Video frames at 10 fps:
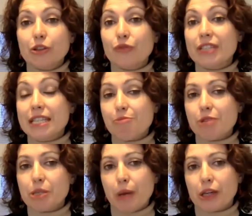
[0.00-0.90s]
of deep
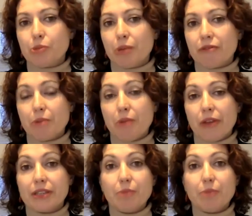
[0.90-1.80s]
respect to my
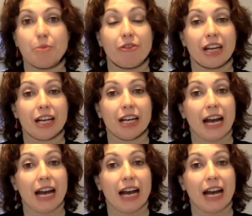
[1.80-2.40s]
grandmother's memory,